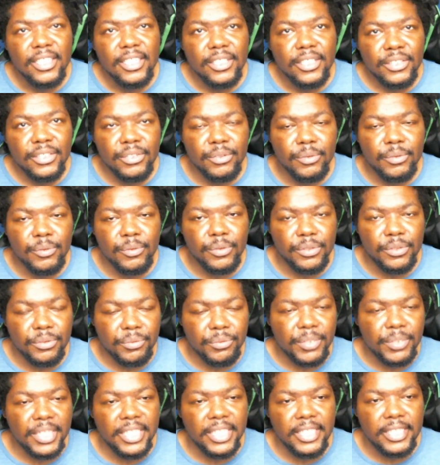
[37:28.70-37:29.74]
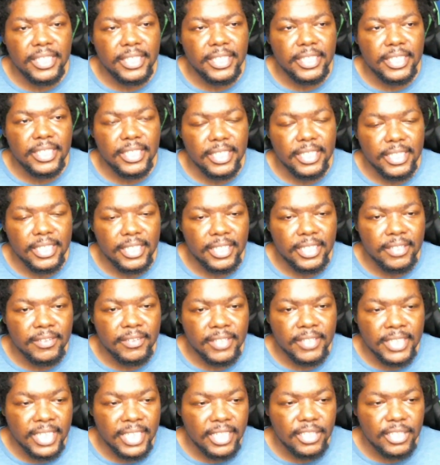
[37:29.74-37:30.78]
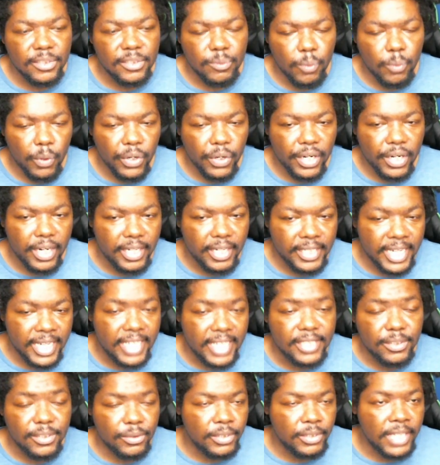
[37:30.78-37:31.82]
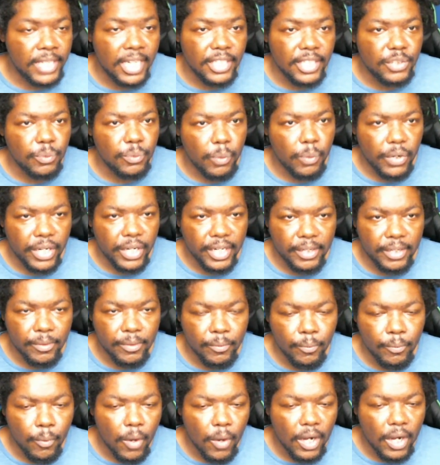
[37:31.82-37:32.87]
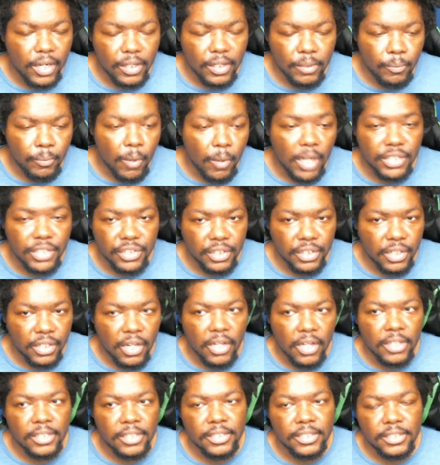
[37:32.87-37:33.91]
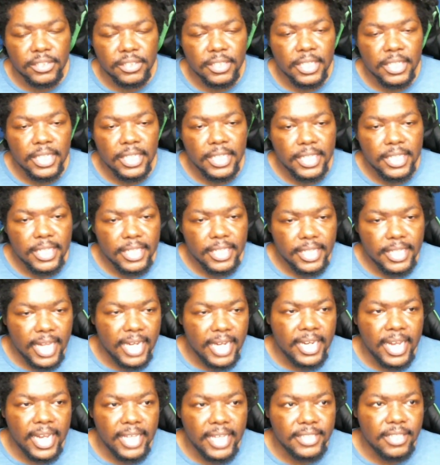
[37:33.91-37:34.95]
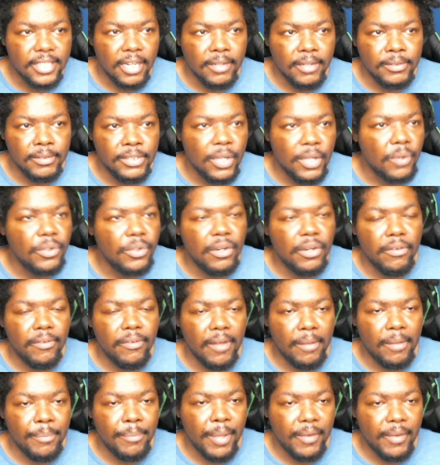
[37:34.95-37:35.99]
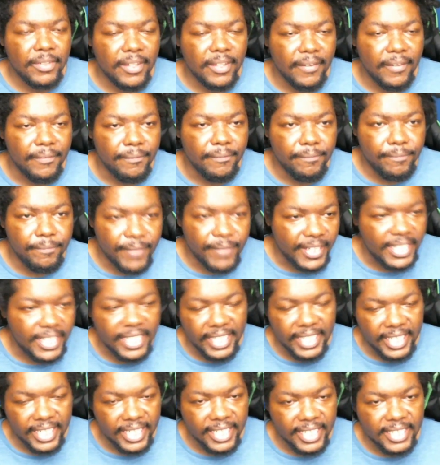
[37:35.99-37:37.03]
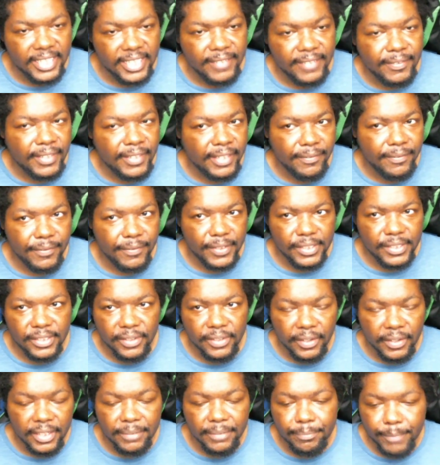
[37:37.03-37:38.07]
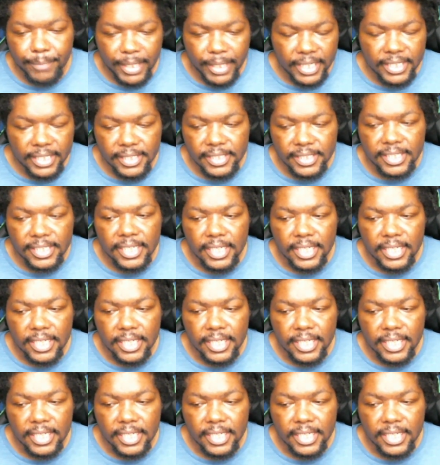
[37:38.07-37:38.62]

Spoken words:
do 3 of the Douglas Warrior, next Douglas Warrior watch alongs that day, so I don't know if I'll be able to fit it in, even if it's 30 minutes.